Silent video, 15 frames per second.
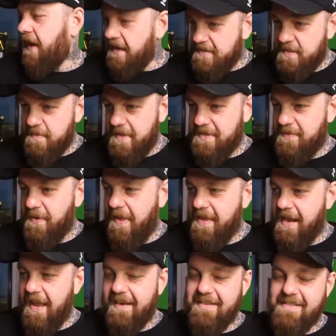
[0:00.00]
That's the best way
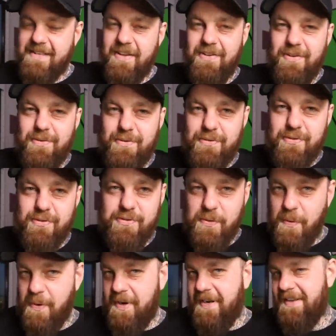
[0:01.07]
that I can tell you the
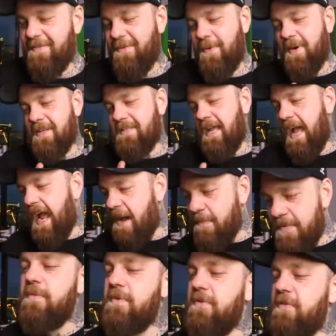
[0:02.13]
story of what has
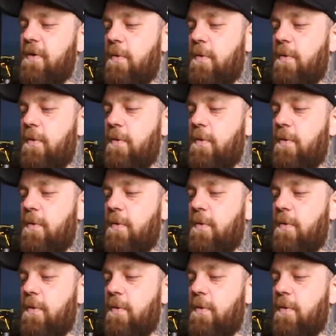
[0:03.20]
happened.